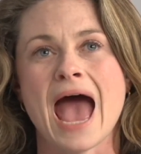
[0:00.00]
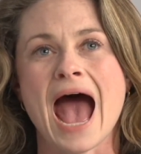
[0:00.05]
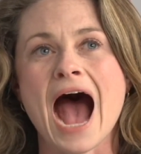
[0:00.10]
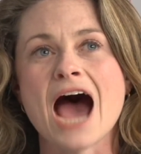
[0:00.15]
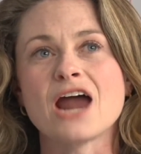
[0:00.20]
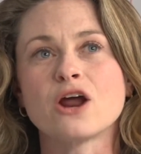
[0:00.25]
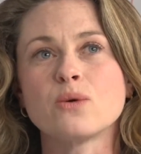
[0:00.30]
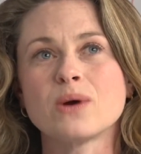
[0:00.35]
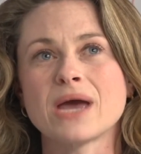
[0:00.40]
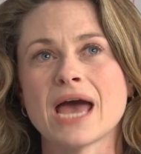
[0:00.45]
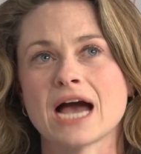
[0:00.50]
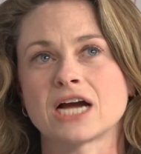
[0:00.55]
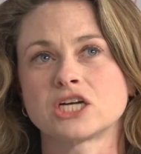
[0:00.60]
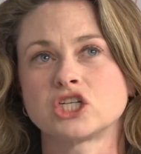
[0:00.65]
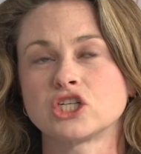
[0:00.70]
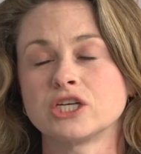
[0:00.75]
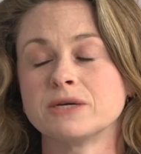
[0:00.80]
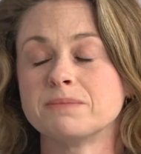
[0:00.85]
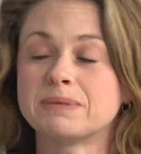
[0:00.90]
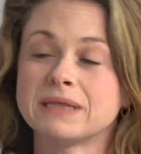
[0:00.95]
how do we
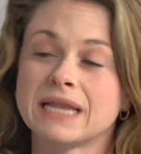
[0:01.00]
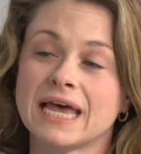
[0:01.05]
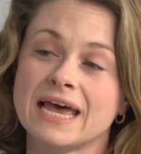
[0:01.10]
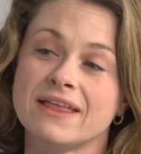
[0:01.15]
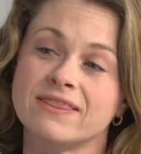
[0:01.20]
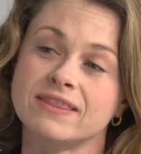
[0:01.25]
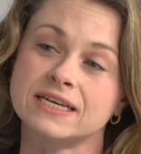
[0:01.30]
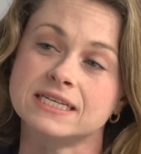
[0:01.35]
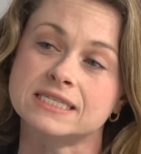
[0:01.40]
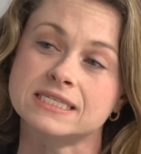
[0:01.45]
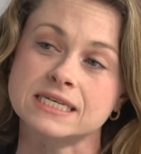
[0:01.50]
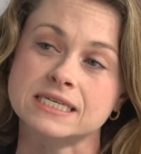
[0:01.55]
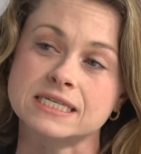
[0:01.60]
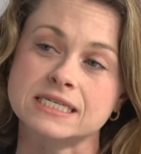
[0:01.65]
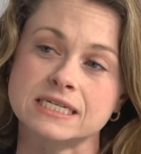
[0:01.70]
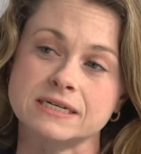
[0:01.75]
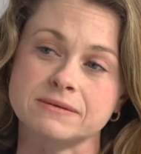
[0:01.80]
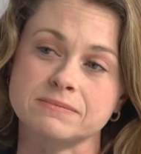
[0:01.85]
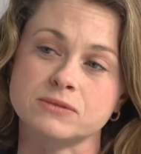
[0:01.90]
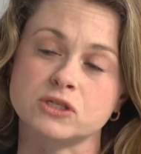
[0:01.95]
actually plan these
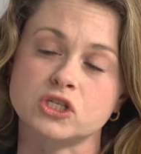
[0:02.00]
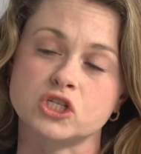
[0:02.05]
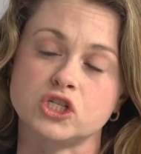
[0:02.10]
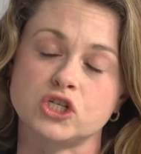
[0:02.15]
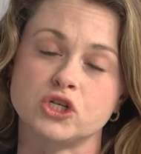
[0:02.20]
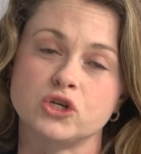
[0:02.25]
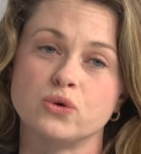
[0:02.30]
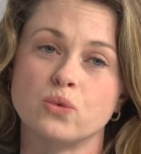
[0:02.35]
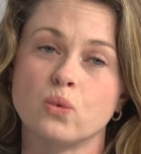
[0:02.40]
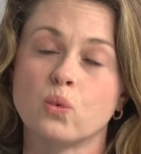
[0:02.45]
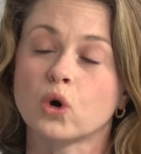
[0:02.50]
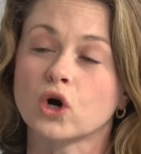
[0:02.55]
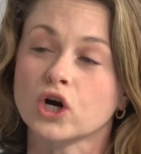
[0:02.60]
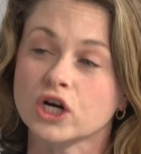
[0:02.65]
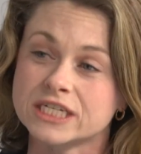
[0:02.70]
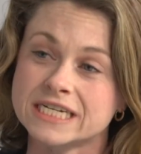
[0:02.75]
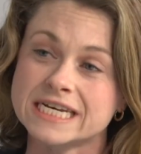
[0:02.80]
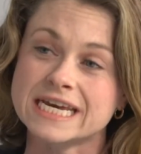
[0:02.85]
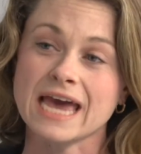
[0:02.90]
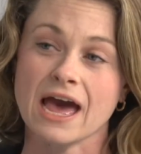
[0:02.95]
systems to
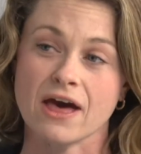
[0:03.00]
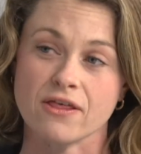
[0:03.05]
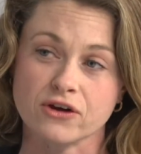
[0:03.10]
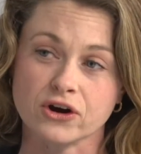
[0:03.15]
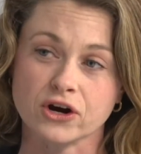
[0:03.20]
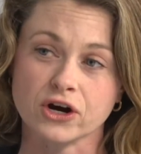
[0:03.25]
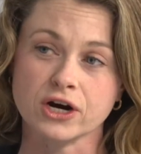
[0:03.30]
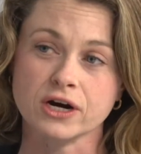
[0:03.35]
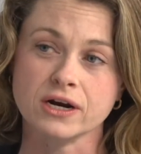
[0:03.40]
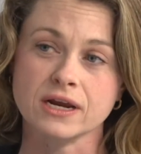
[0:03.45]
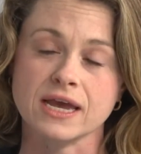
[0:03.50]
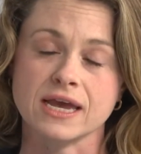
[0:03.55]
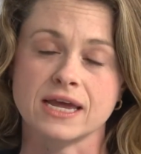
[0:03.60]
work together